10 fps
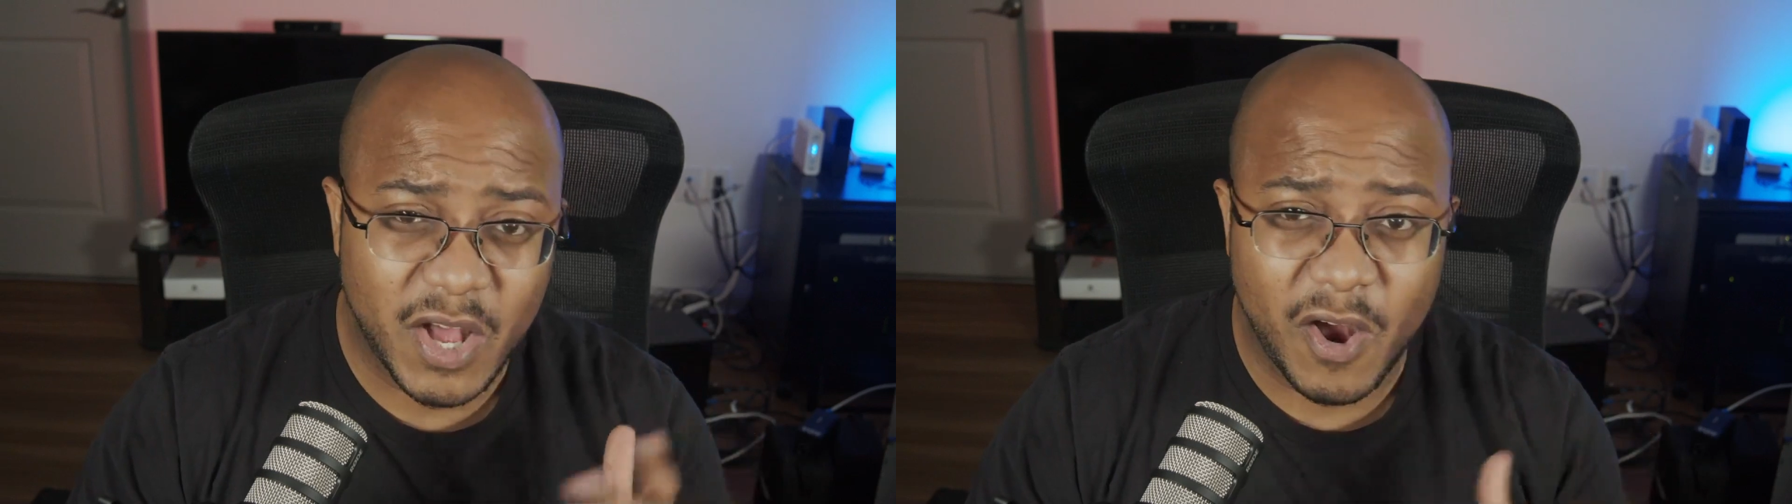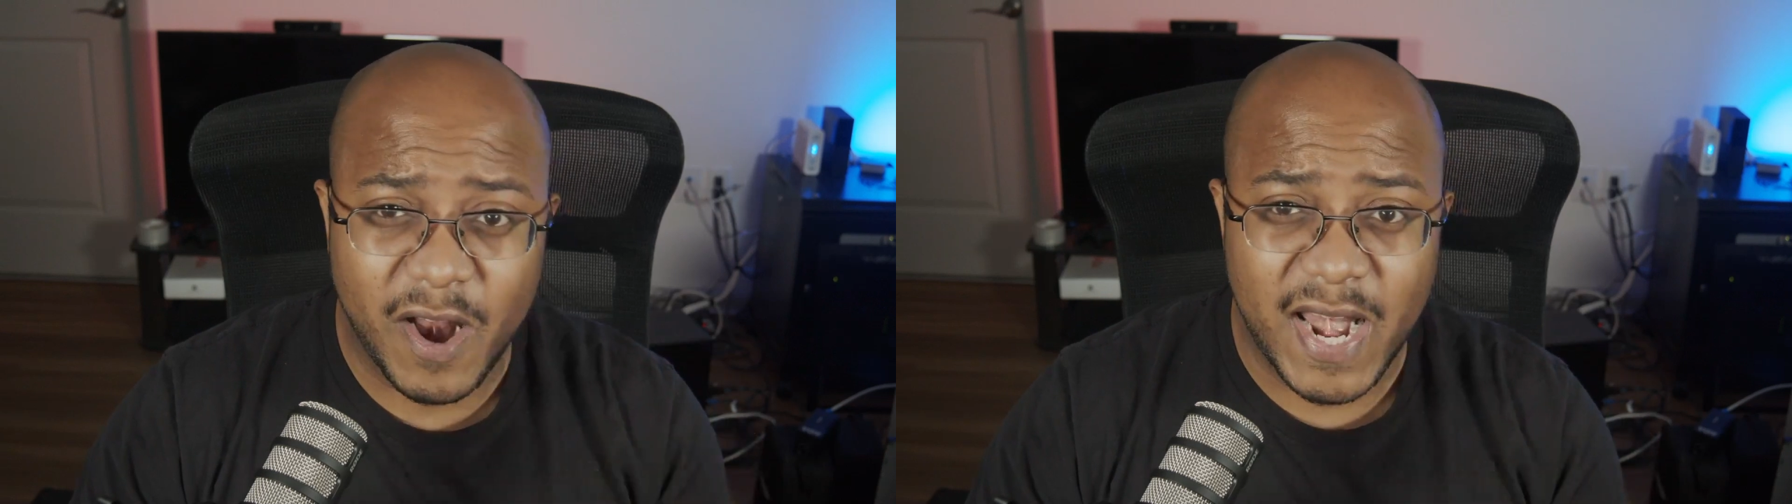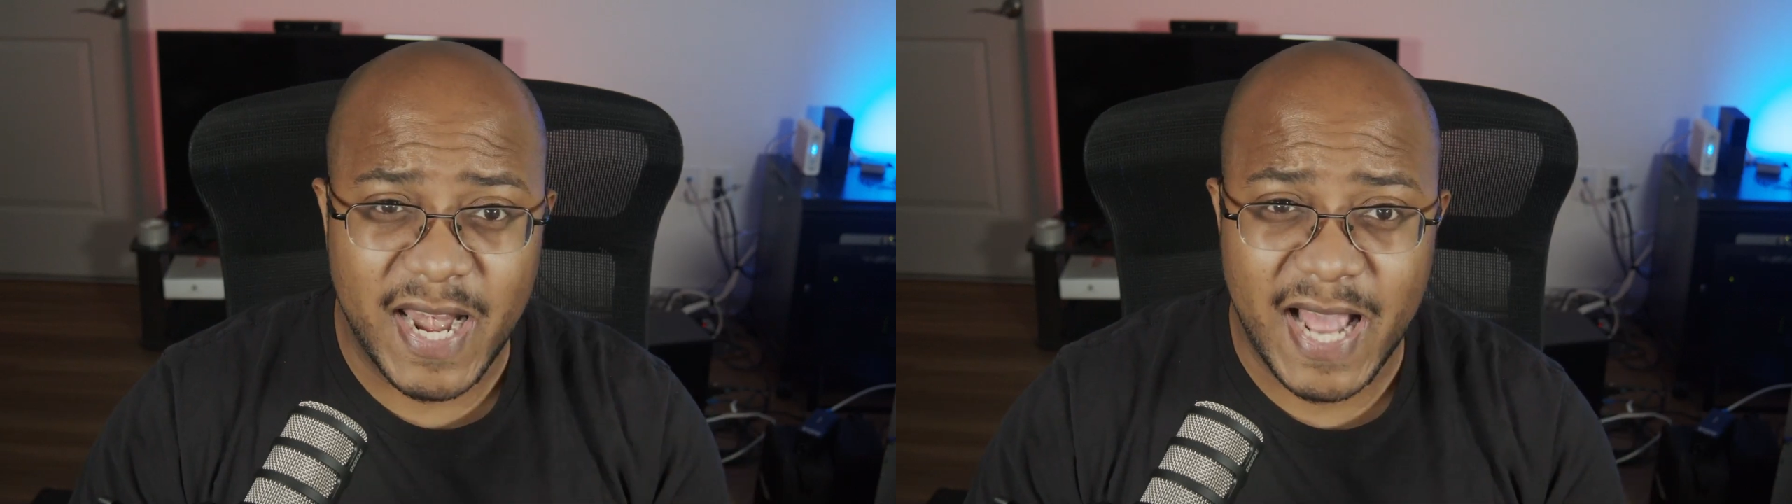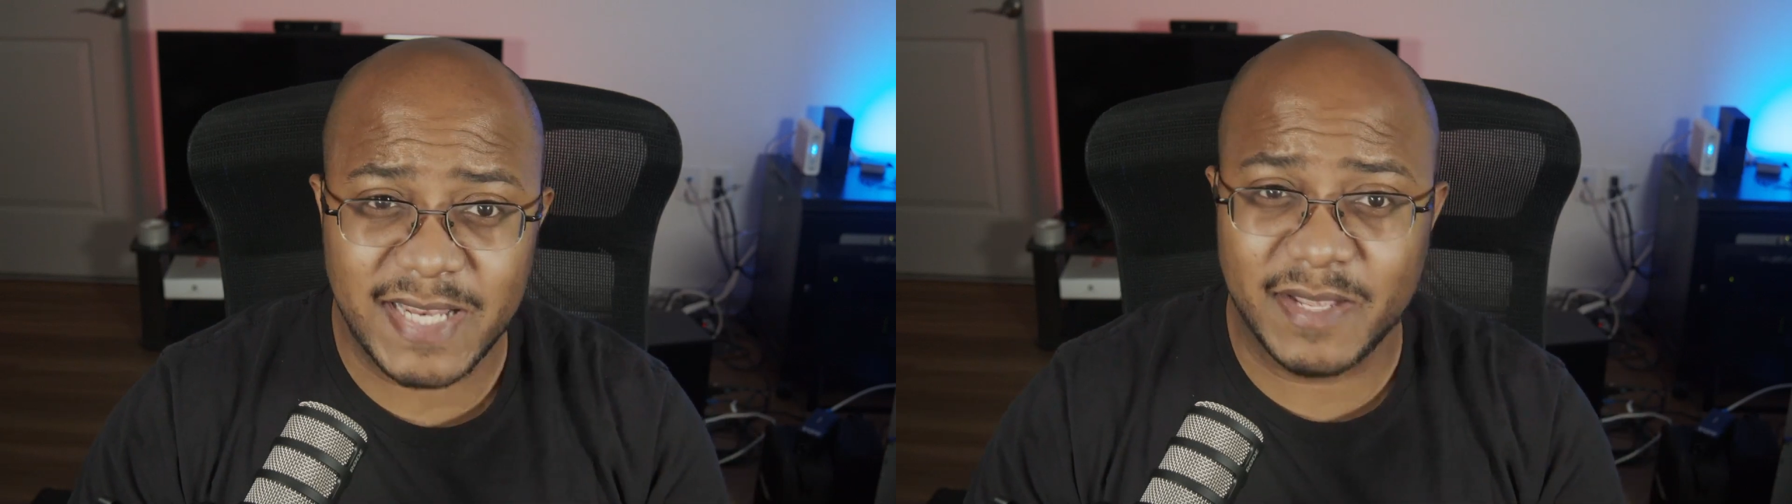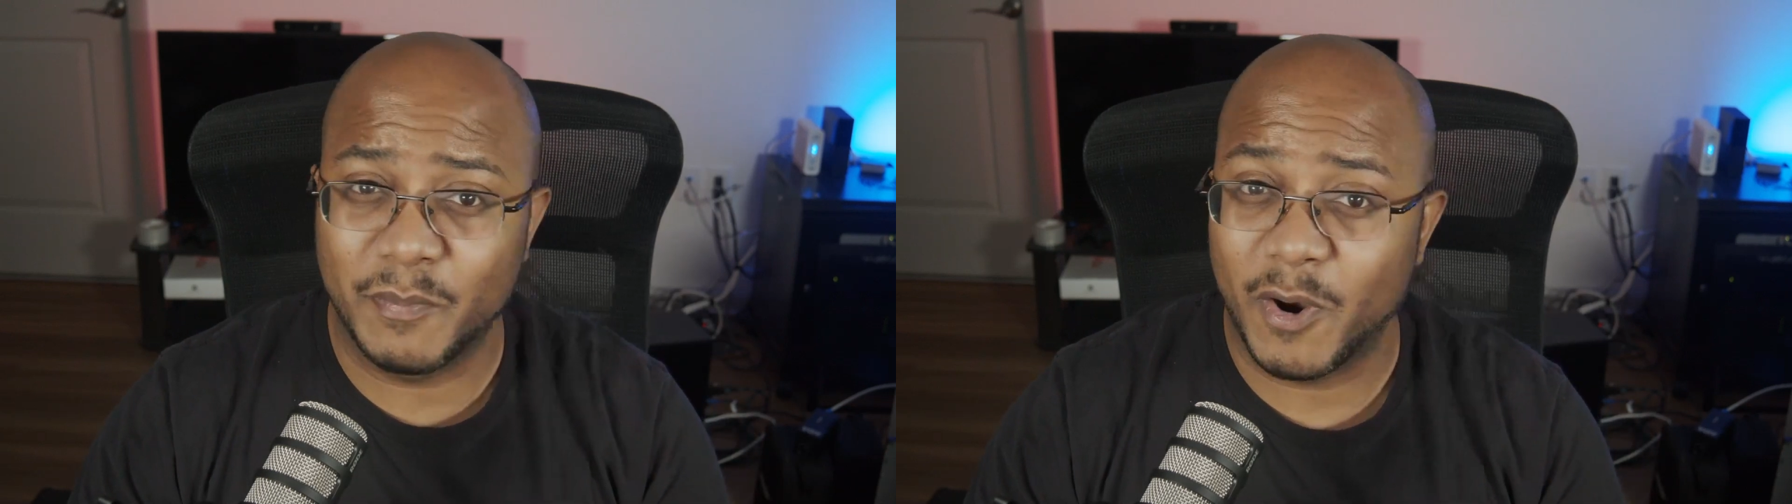are
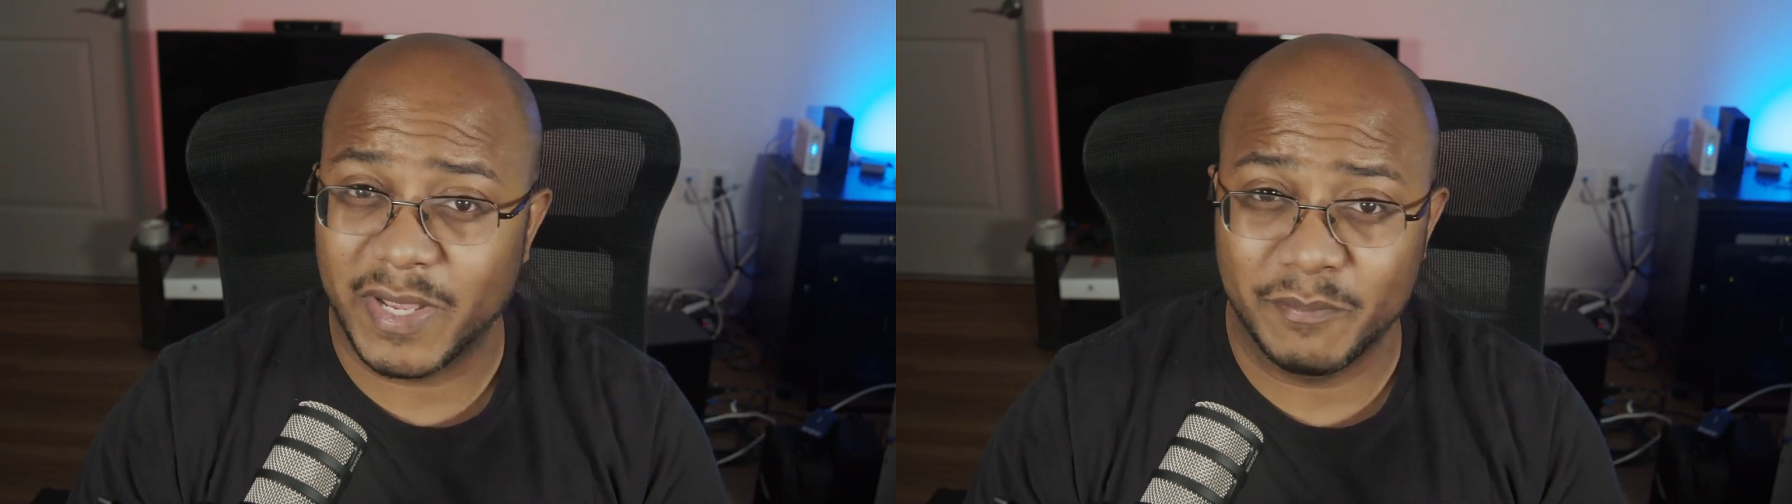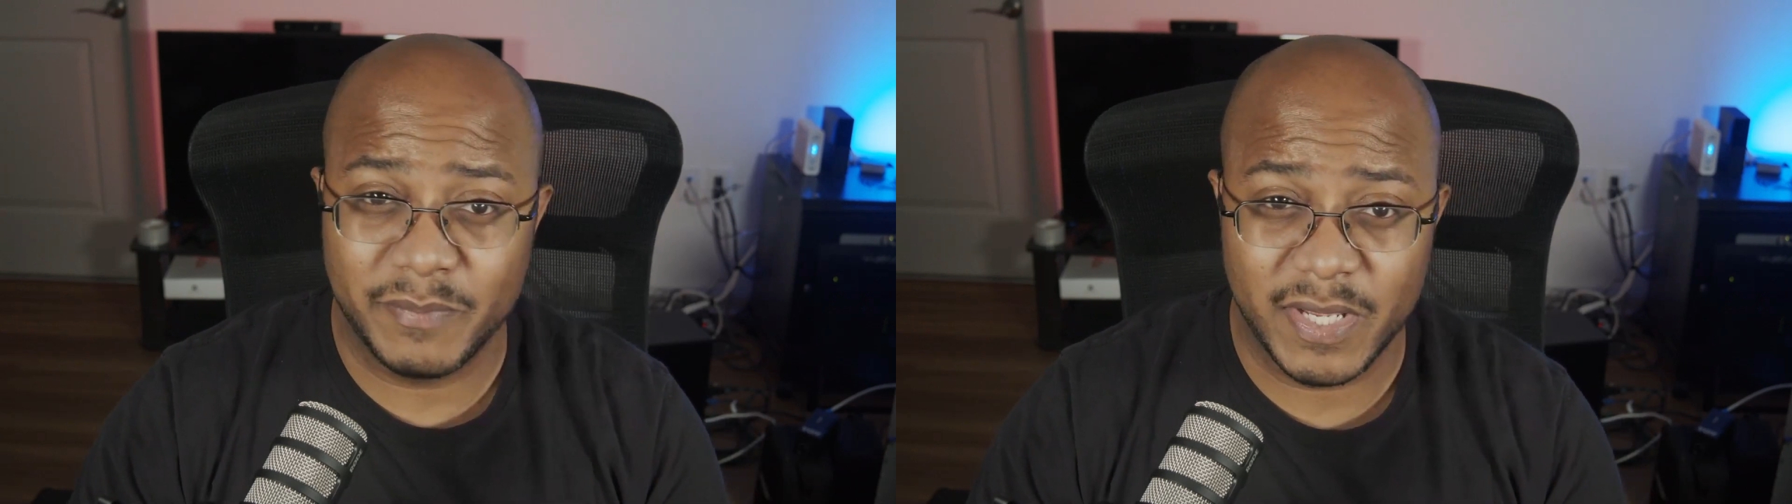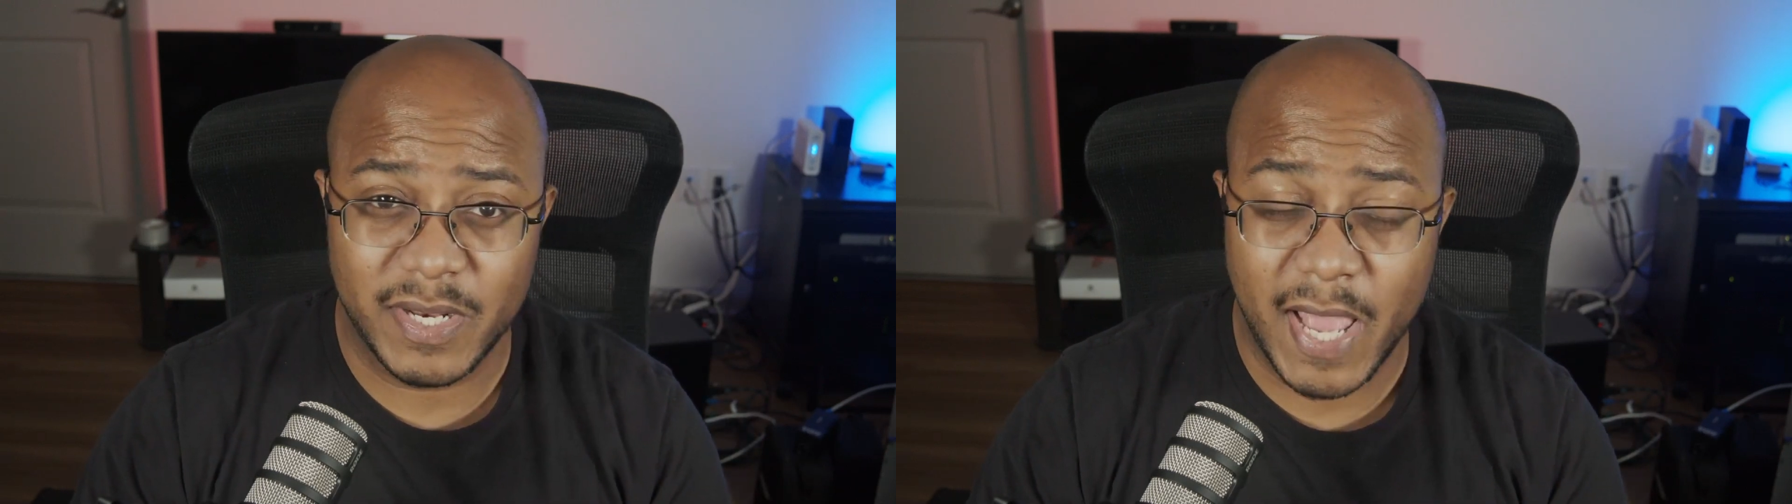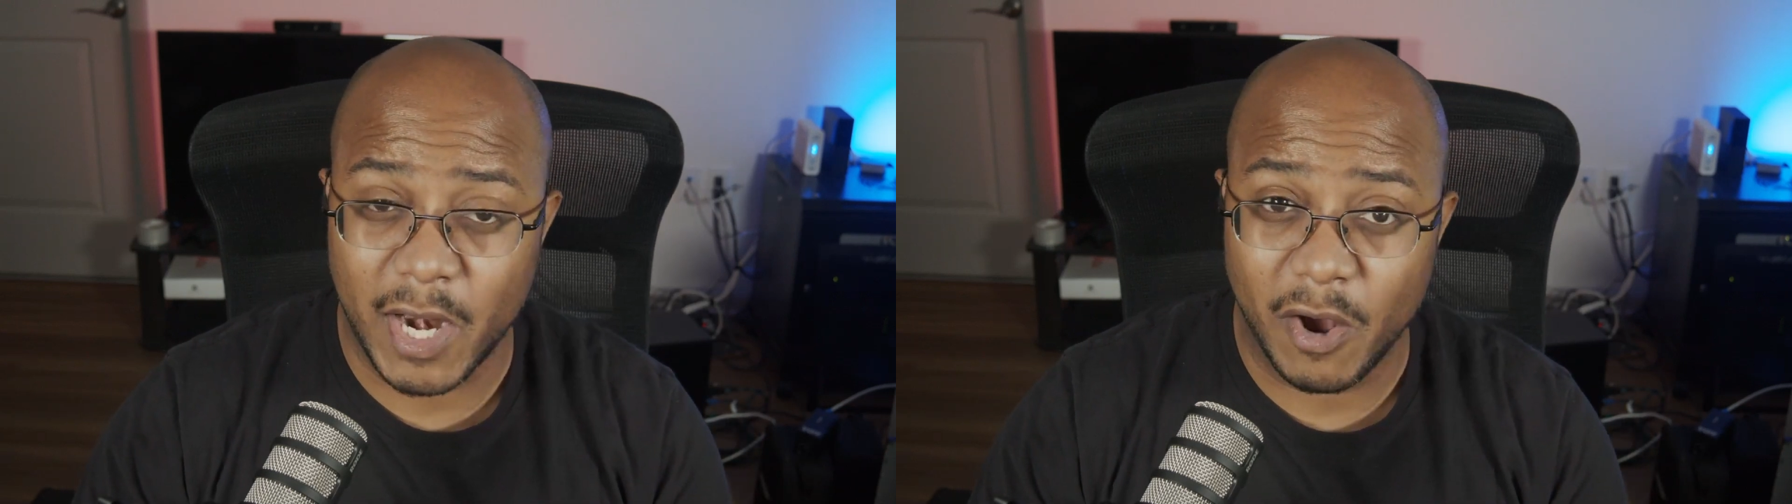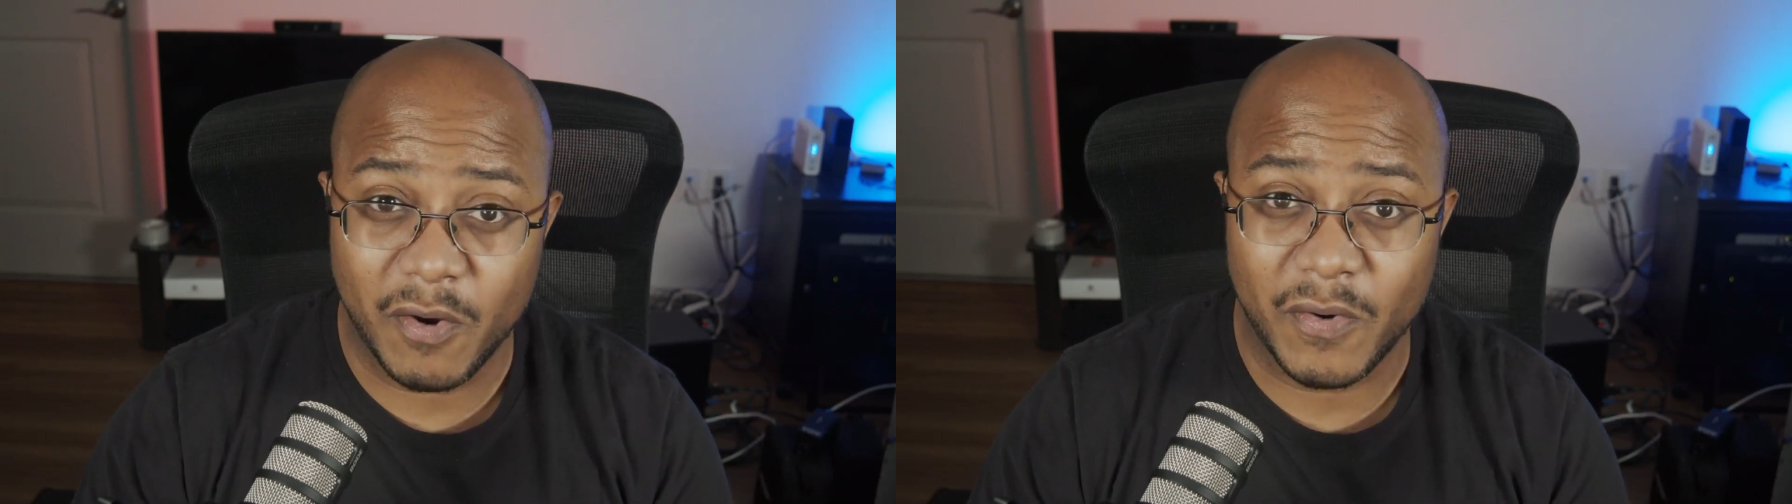not a bargain bin at
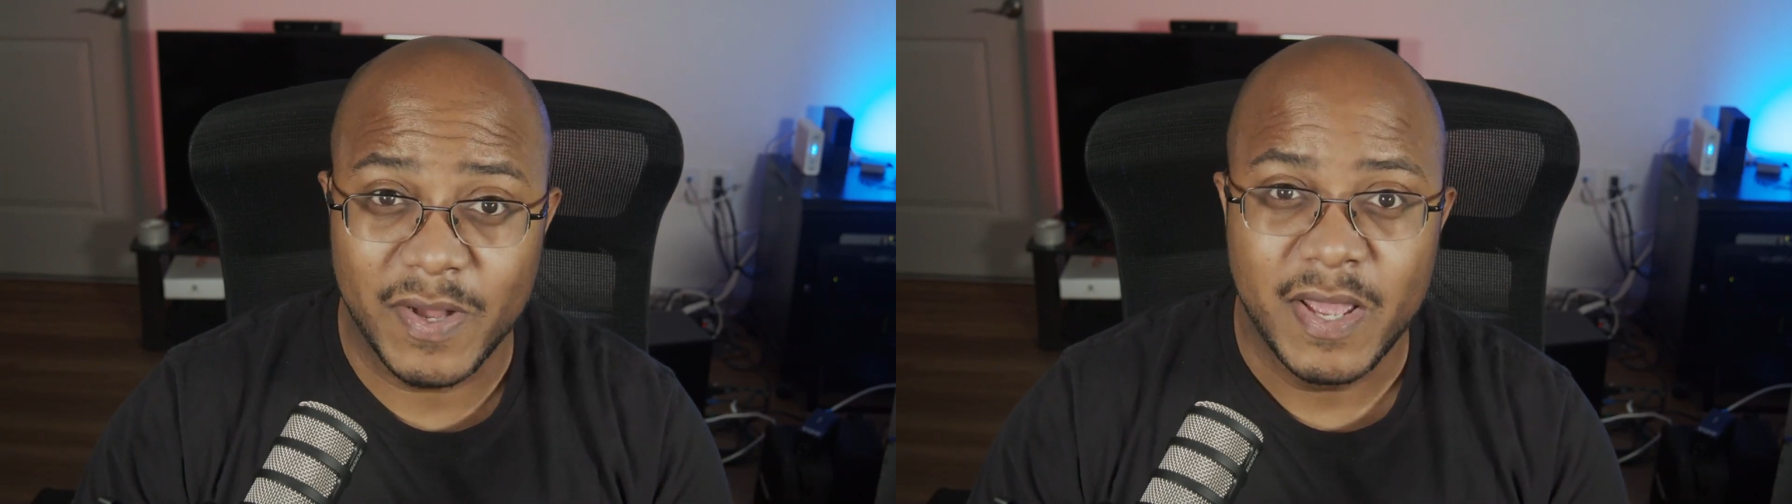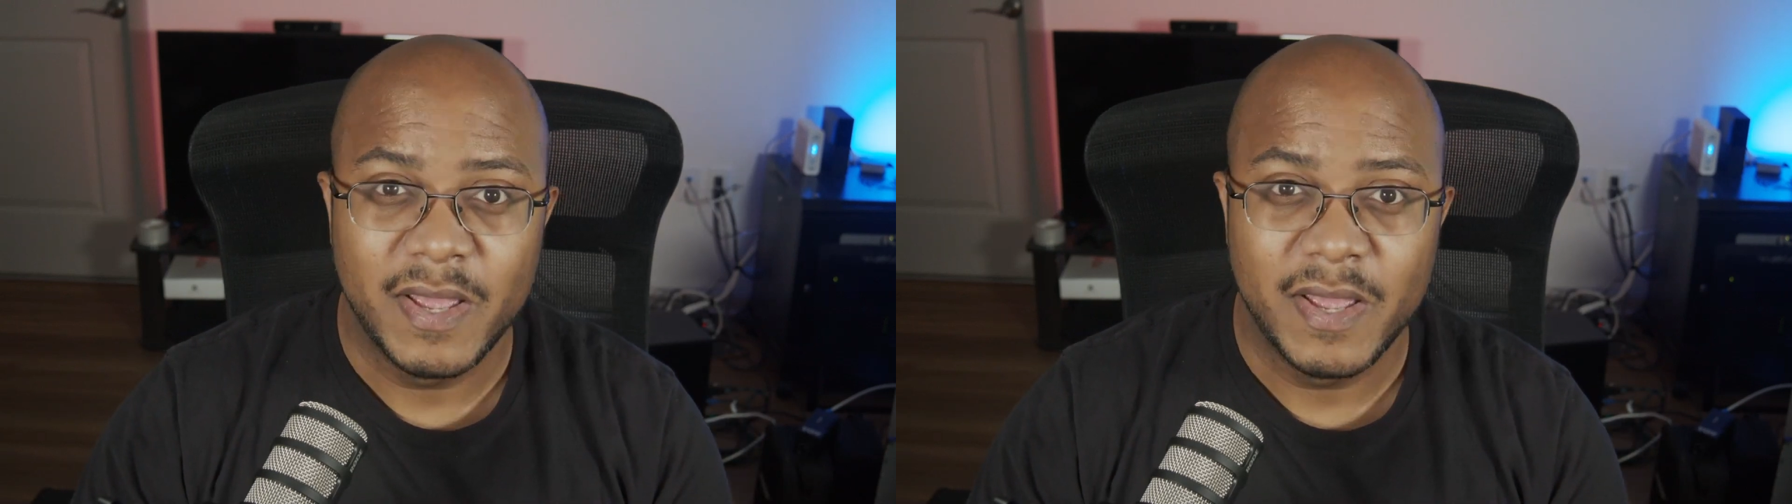all.